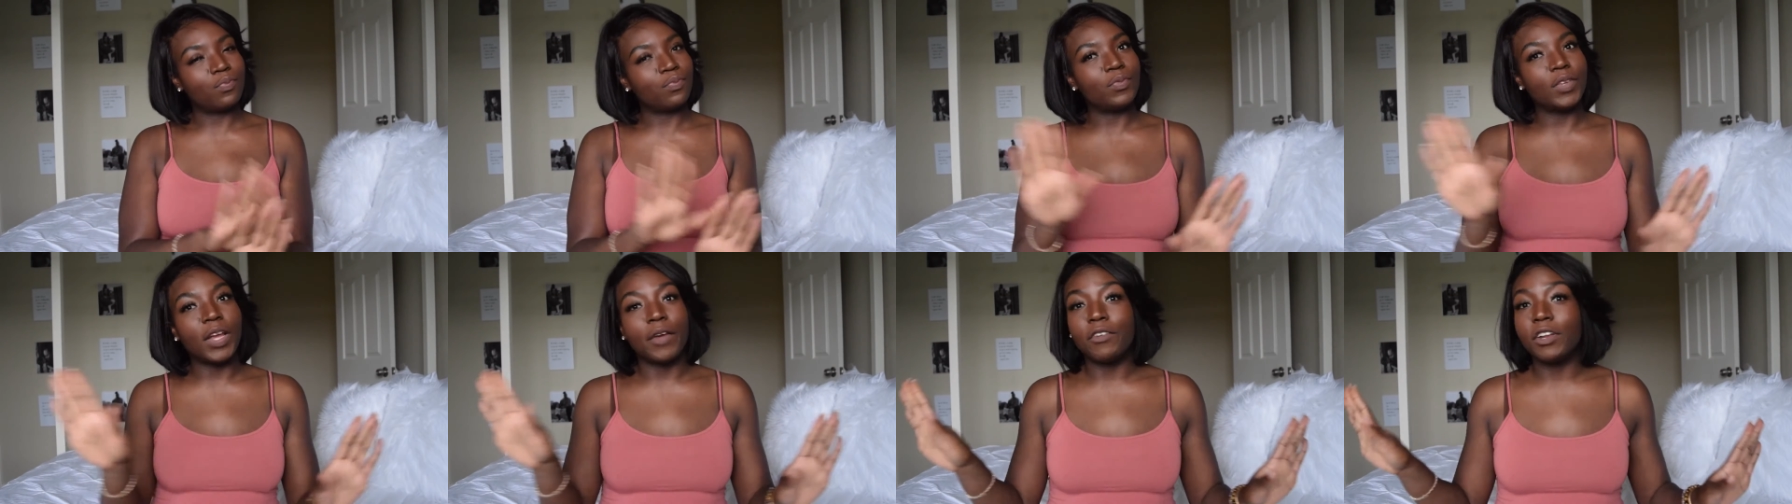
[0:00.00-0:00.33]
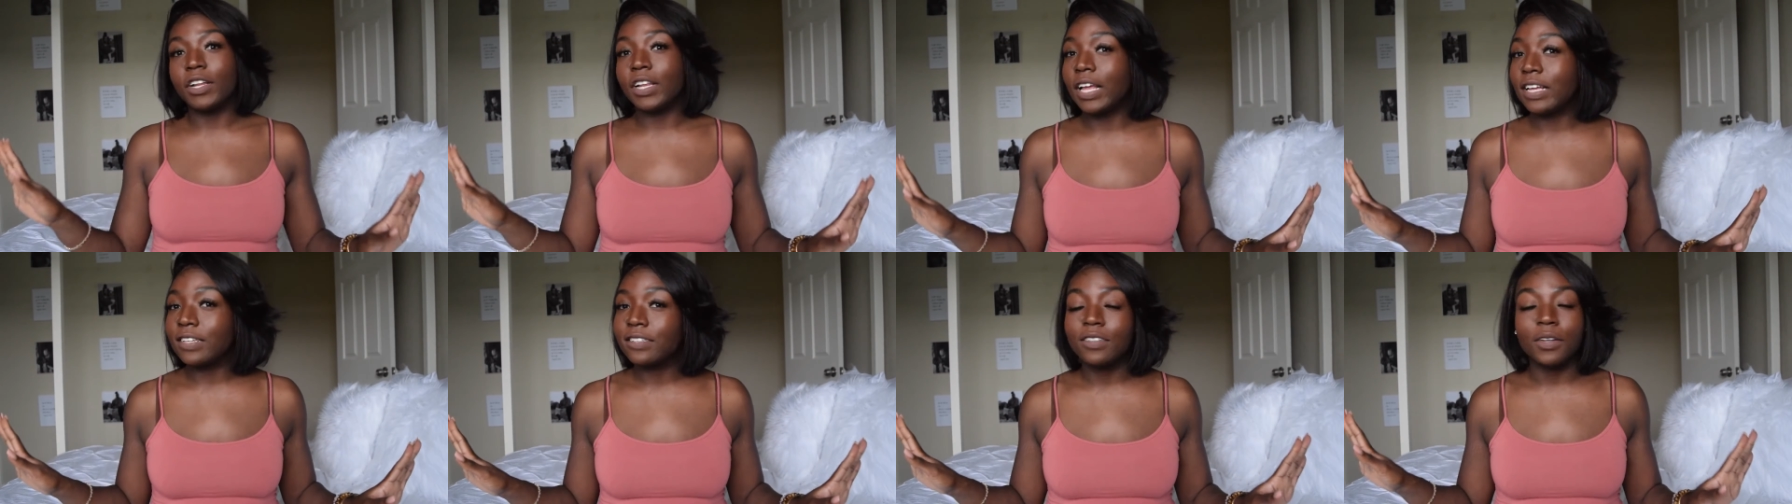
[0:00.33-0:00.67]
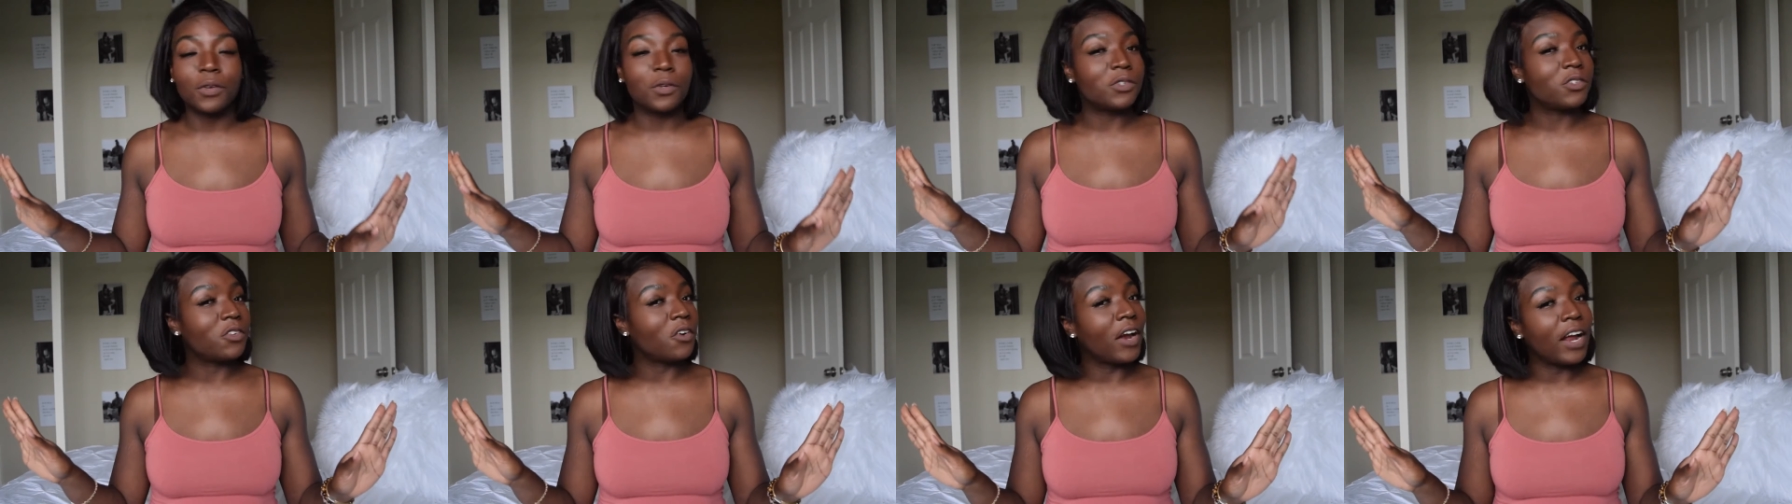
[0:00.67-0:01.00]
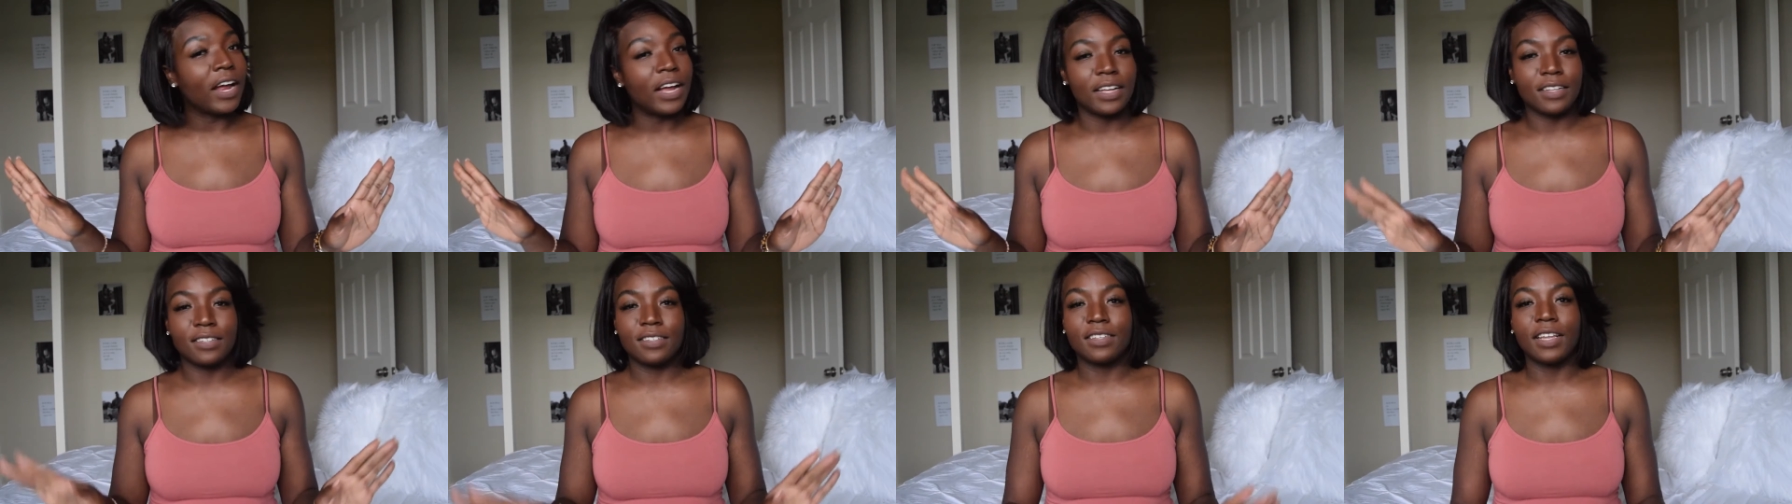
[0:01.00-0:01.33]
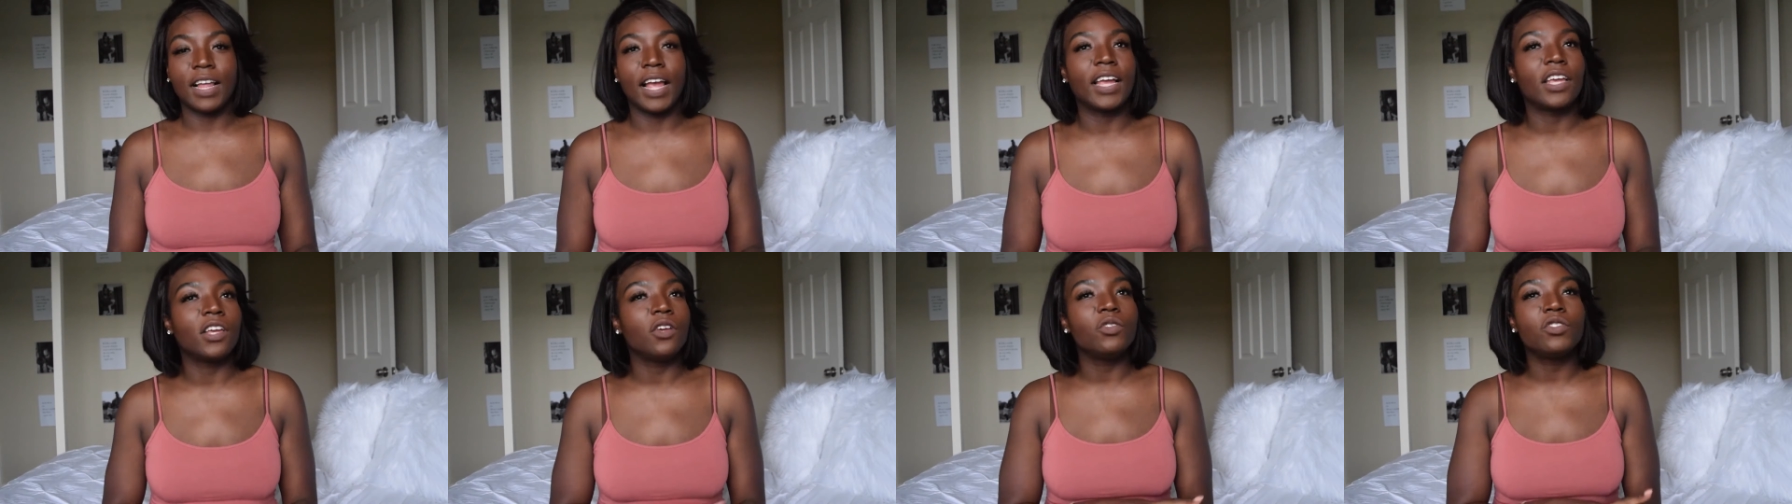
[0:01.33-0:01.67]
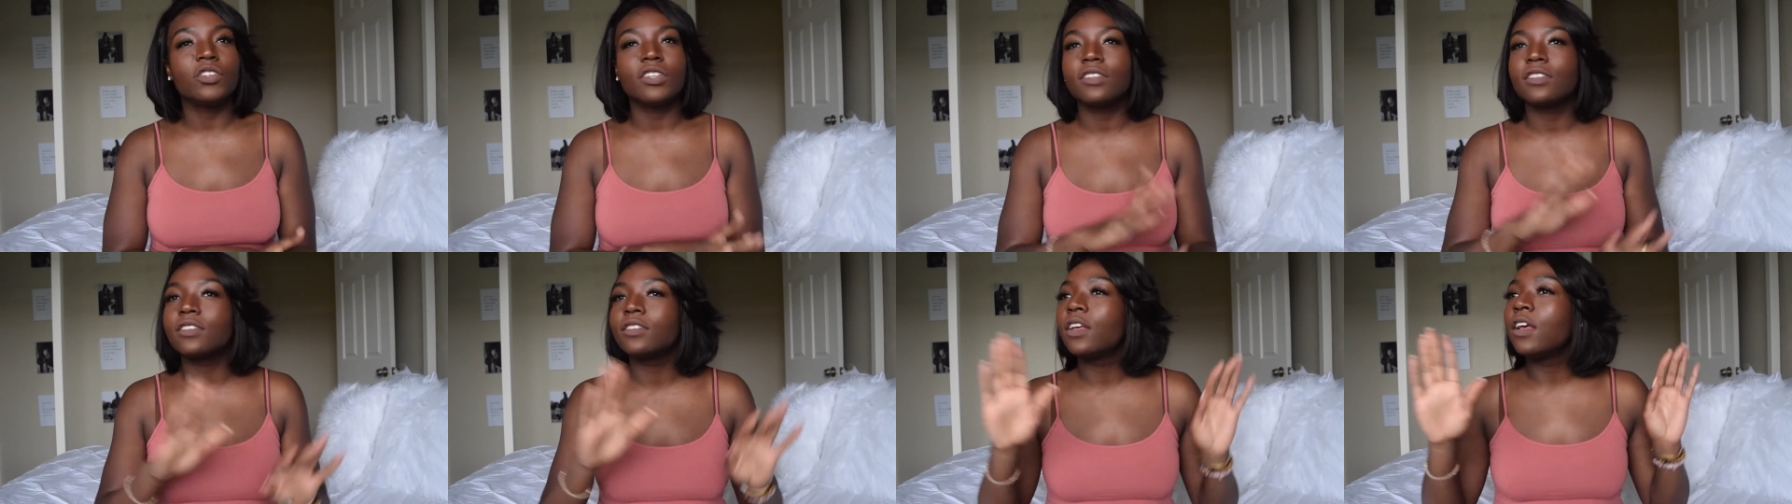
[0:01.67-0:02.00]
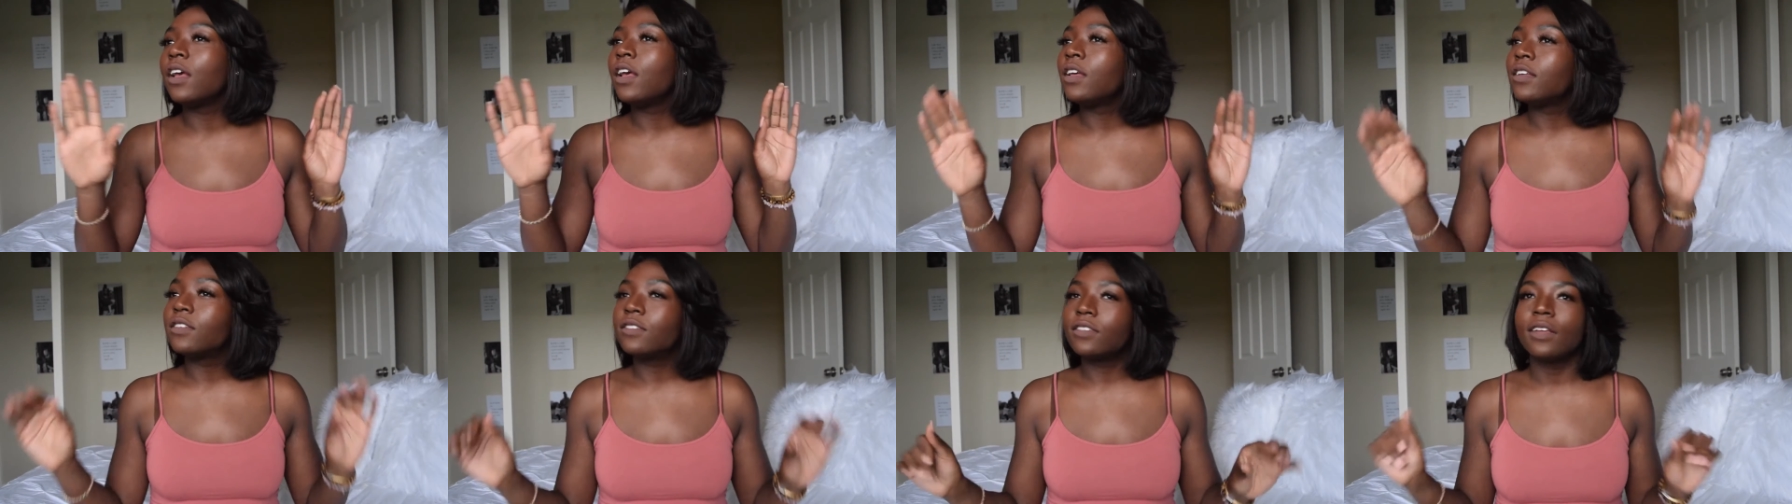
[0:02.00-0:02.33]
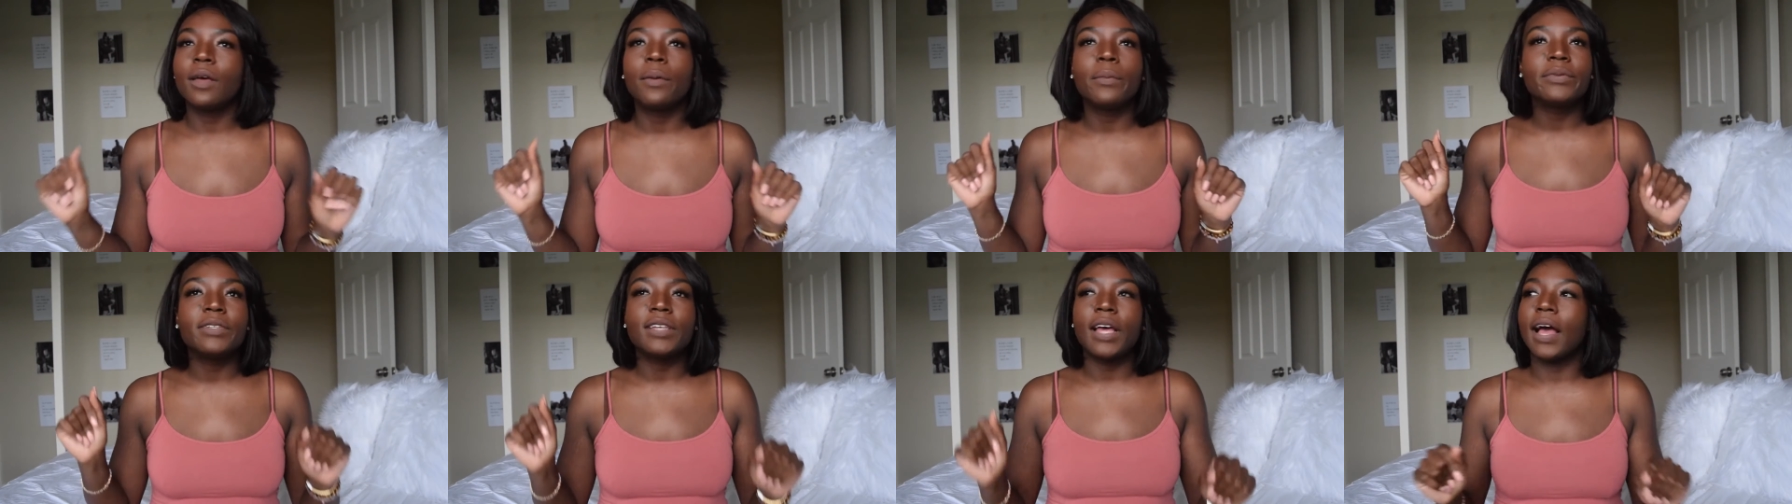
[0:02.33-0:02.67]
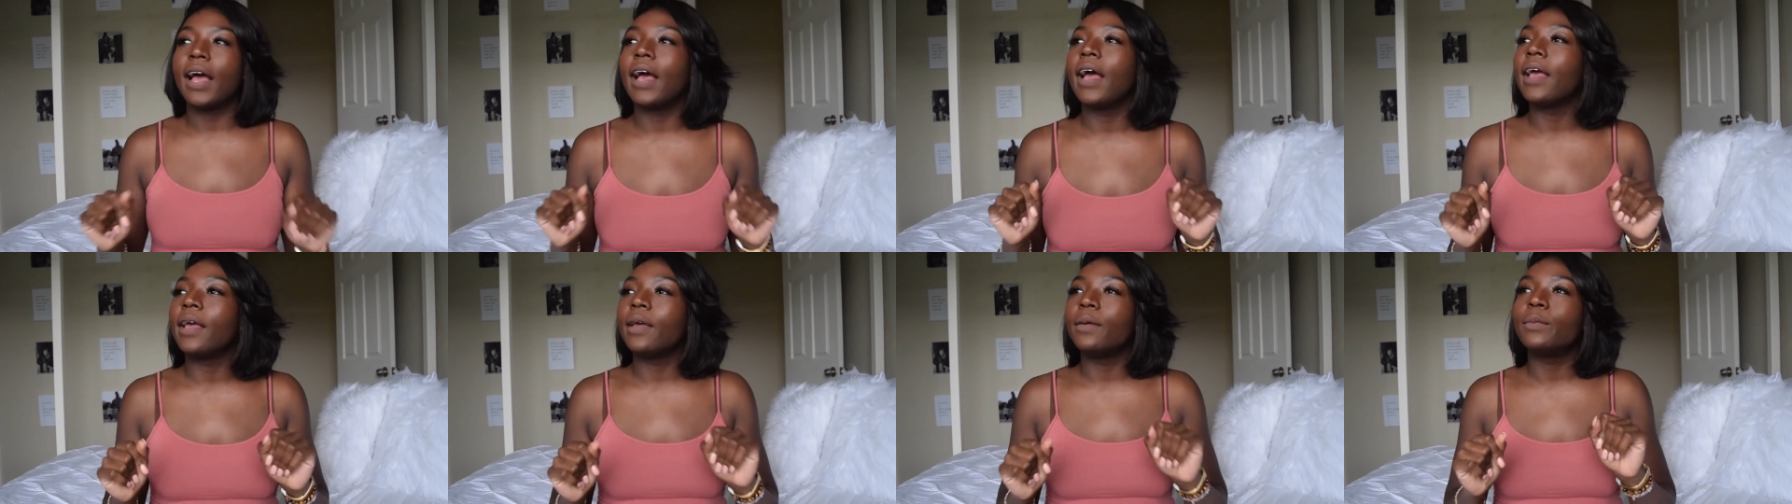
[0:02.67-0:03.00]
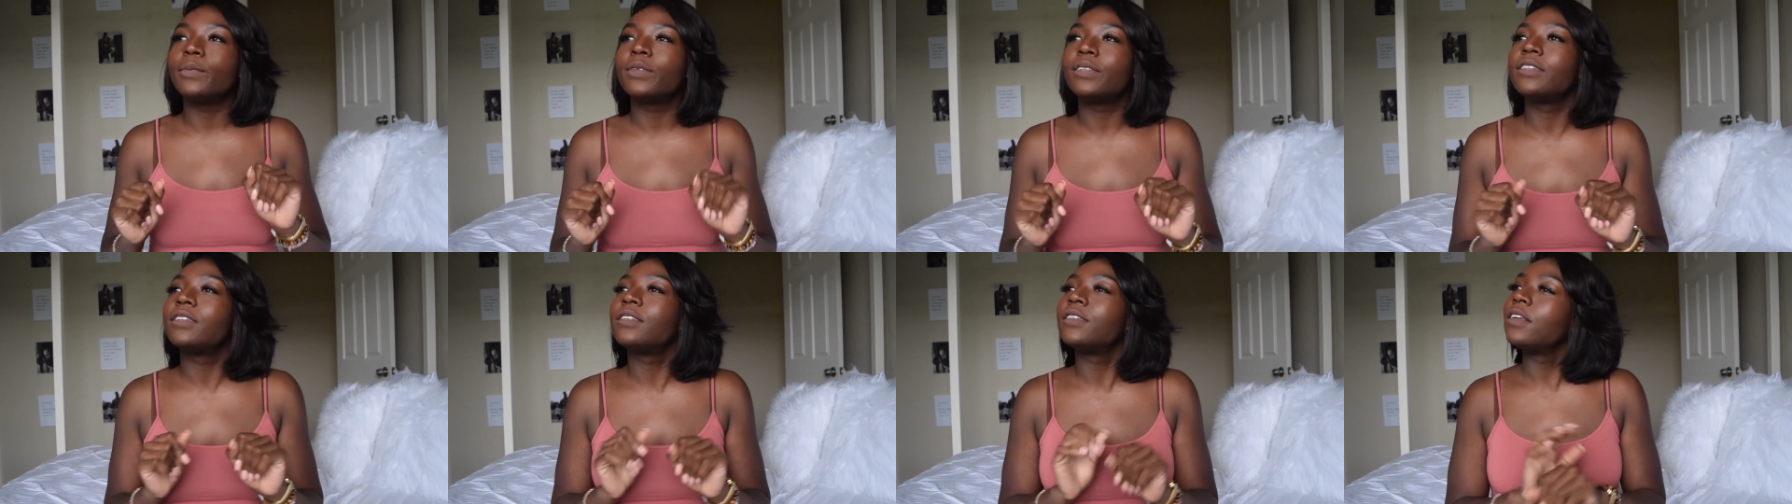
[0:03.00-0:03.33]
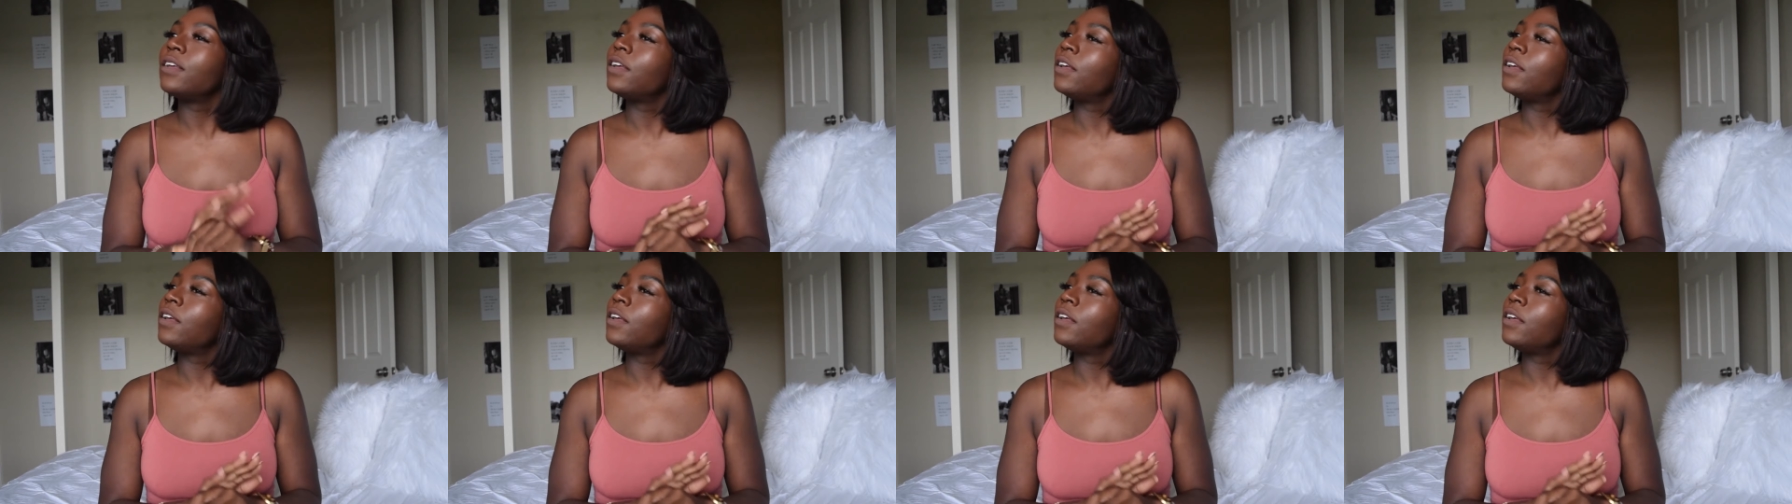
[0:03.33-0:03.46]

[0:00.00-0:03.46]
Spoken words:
nevertheless, no stress. Like, sometimes